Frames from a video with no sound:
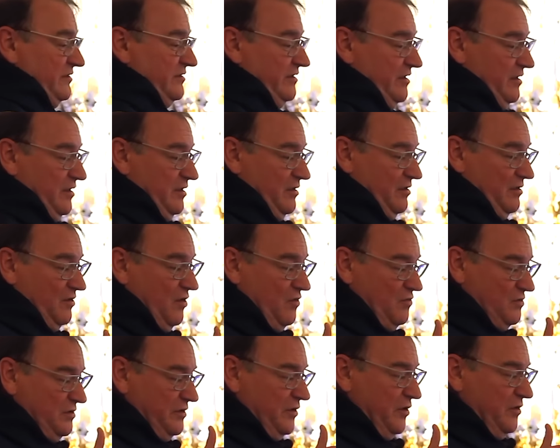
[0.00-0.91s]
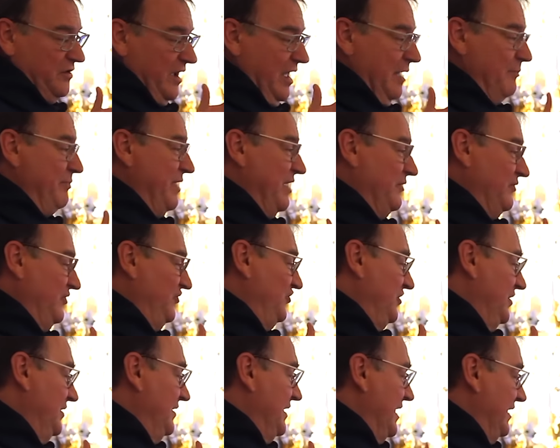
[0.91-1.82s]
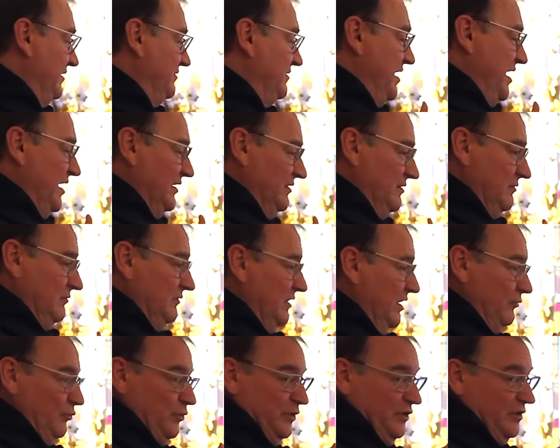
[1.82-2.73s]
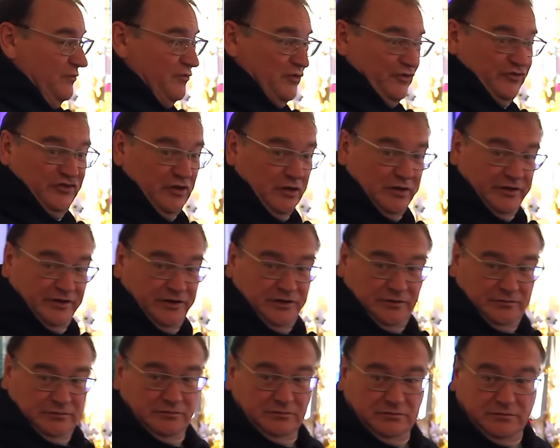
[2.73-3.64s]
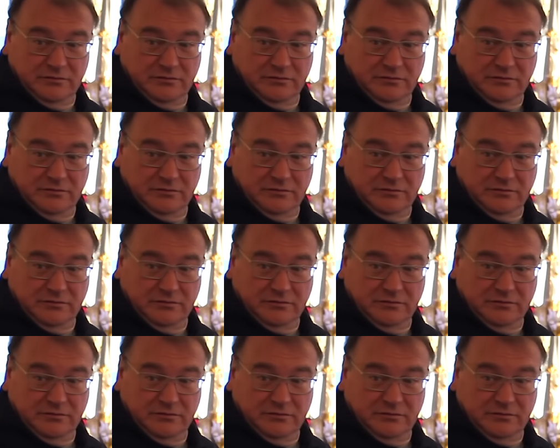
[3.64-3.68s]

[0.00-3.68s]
a longer apparition like that, we never saw it